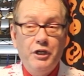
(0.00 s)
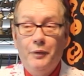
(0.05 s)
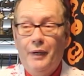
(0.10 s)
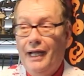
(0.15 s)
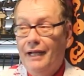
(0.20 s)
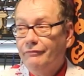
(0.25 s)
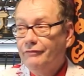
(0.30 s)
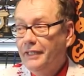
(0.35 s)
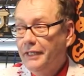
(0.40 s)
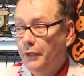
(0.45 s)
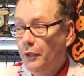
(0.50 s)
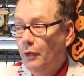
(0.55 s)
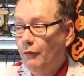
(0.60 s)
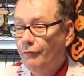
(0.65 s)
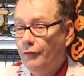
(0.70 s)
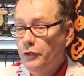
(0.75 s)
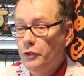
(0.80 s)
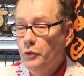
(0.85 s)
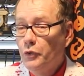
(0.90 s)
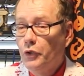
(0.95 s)
you have to get
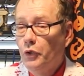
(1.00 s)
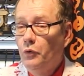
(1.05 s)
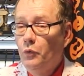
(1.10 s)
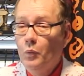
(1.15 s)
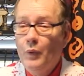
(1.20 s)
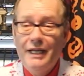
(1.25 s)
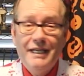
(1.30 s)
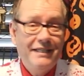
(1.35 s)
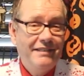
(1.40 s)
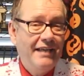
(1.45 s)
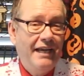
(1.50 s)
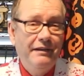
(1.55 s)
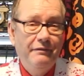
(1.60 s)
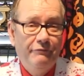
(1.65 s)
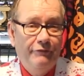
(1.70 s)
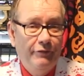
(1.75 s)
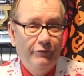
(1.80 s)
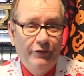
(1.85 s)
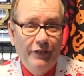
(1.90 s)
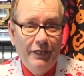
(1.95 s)
off that you couldn't wait 10
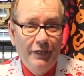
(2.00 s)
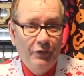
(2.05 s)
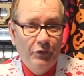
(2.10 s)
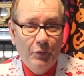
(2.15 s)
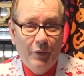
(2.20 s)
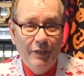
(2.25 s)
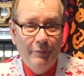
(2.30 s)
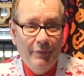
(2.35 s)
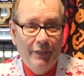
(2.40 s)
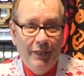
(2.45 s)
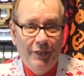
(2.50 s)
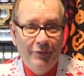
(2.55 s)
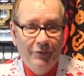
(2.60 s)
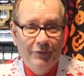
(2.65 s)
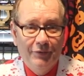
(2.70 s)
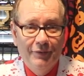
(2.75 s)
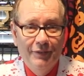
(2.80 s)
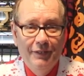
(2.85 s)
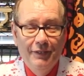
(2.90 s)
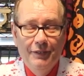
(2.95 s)
15 20
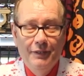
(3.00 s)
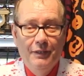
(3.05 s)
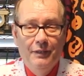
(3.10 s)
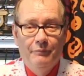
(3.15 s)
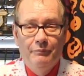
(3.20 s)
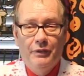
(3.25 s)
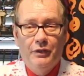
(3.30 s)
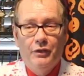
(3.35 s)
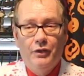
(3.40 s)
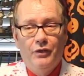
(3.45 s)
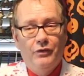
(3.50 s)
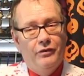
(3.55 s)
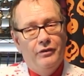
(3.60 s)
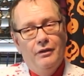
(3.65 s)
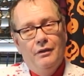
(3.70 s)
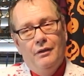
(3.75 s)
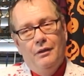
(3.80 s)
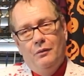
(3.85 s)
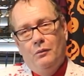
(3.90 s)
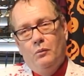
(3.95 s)
minutes because
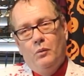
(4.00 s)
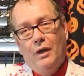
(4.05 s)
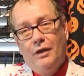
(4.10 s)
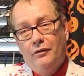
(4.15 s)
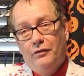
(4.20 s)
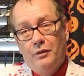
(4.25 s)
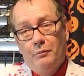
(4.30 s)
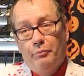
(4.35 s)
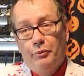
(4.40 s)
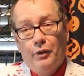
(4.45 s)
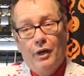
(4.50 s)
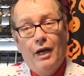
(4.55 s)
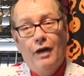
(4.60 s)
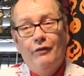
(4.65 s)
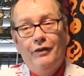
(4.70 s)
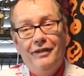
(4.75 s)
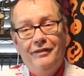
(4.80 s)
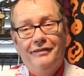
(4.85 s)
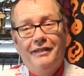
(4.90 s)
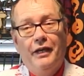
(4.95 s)
once the
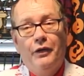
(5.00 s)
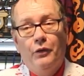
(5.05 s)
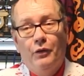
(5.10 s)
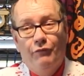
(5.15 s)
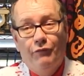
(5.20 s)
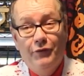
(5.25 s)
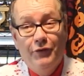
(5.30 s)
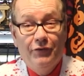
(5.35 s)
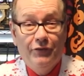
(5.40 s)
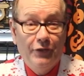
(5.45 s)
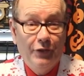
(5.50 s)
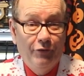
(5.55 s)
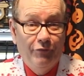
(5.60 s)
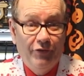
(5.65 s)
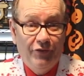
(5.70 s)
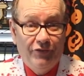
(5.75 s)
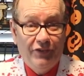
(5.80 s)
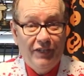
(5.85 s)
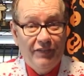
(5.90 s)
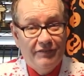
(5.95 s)
priorities get off on the self
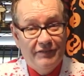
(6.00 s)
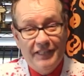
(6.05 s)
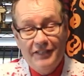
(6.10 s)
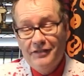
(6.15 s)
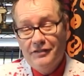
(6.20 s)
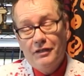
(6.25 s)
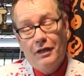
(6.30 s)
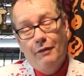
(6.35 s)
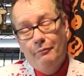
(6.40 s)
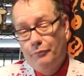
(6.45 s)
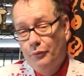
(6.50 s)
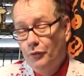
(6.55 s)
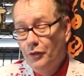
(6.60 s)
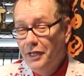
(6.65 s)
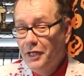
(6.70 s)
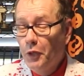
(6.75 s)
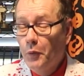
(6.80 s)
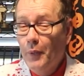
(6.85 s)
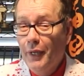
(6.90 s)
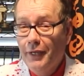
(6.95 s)
assist they start
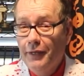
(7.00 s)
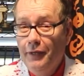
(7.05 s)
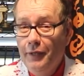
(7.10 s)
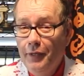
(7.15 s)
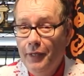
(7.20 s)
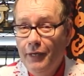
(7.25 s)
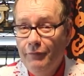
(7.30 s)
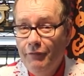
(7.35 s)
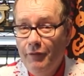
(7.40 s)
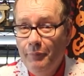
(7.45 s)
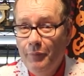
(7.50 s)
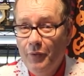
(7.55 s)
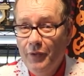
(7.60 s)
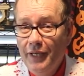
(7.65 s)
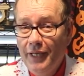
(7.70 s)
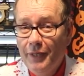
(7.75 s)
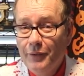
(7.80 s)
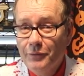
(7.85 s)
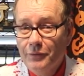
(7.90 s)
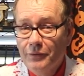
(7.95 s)
pretty quickly on
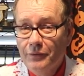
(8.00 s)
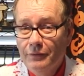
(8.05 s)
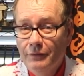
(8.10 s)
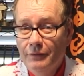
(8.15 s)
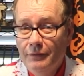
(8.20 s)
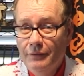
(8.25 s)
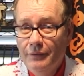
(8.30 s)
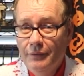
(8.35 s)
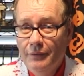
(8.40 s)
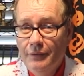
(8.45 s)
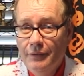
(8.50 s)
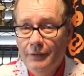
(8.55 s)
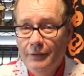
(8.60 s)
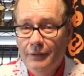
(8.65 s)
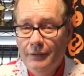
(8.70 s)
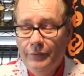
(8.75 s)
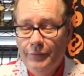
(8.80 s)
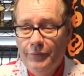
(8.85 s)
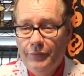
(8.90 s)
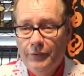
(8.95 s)
everybody else
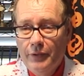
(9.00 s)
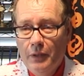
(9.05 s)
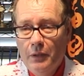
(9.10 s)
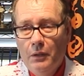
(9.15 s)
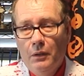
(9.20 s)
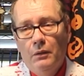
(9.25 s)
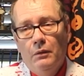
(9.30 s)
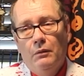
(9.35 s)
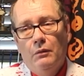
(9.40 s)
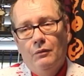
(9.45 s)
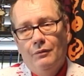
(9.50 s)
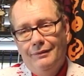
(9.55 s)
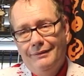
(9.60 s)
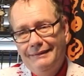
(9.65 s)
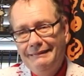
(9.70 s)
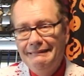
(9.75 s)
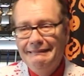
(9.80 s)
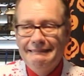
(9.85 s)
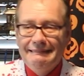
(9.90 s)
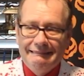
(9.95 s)
so
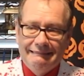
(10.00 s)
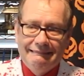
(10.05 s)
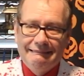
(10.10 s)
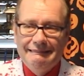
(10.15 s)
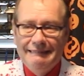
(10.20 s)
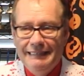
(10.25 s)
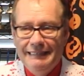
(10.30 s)
uh,